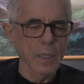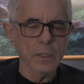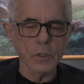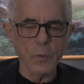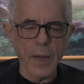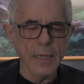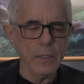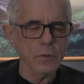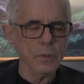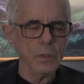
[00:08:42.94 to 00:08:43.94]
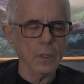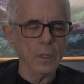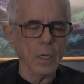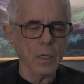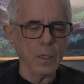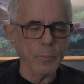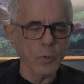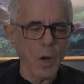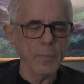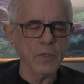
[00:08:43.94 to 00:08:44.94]
Degraders are a
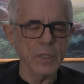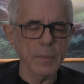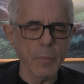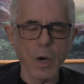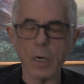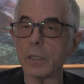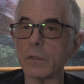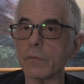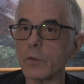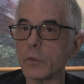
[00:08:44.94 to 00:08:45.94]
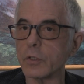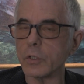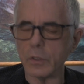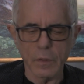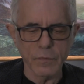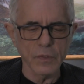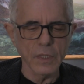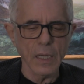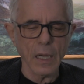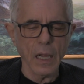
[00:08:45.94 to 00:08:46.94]
promising part of the future of
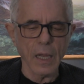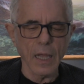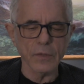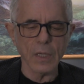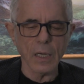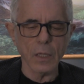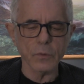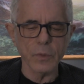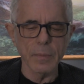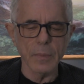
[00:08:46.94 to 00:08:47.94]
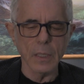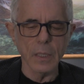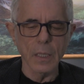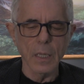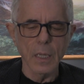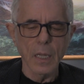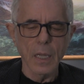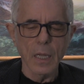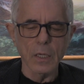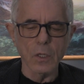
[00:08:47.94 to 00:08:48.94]
CLL/SLL treatment,
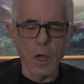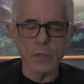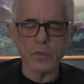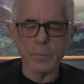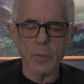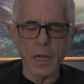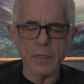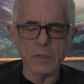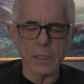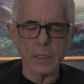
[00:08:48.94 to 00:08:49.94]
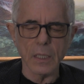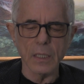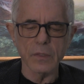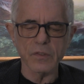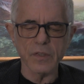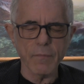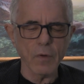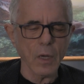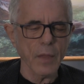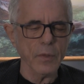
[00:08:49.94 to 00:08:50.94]
and not surprisingly,
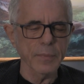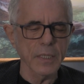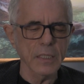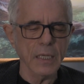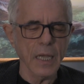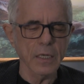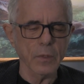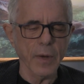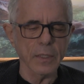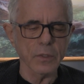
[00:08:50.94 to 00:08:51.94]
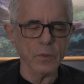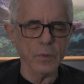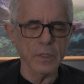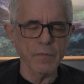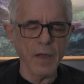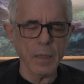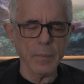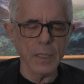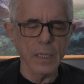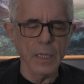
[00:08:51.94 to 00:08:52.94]
several other BTK degraders are in
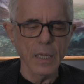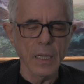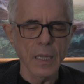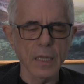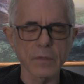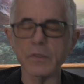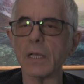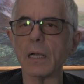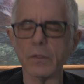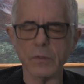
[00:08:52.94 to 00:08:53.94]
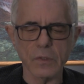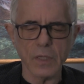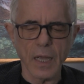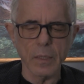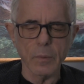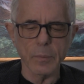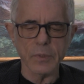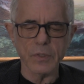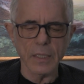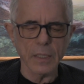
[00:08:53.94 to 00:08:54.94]
development, and CLL Society will be
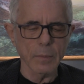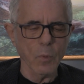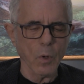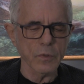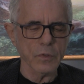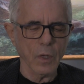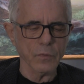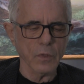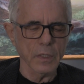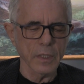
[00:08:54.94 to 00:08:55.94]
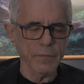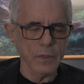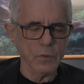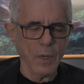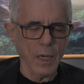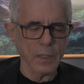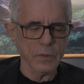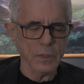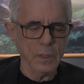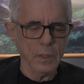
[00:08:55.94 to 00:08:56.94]
presenting more results on different drugs.